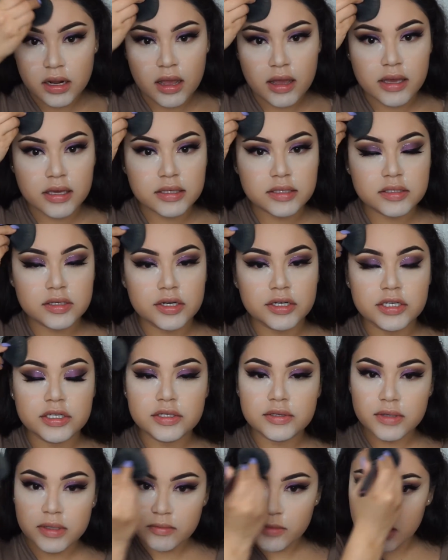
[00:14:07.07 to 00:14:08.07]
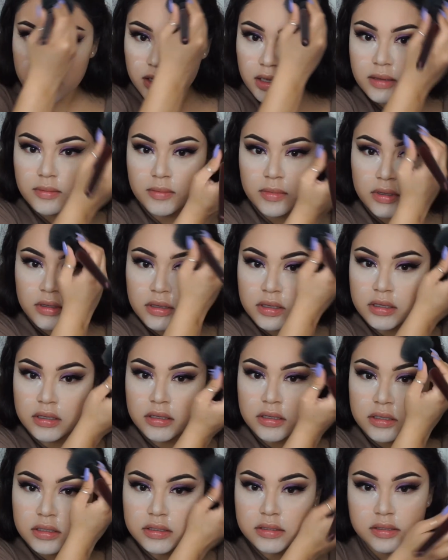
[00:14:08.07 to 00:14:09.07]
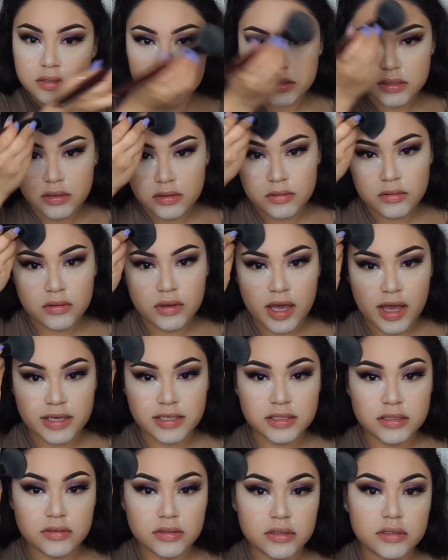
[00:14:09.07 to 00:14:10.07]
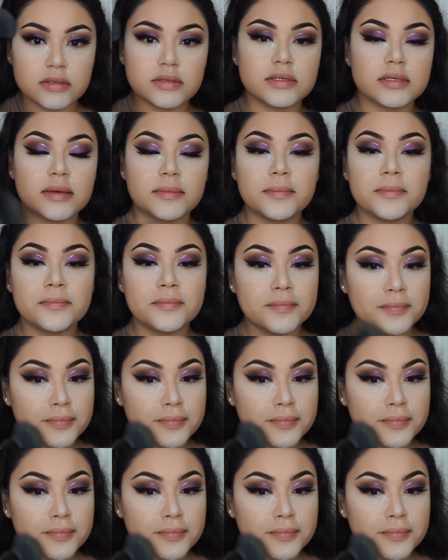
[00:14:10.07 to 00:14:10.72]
I started doing makeup. So I still use them.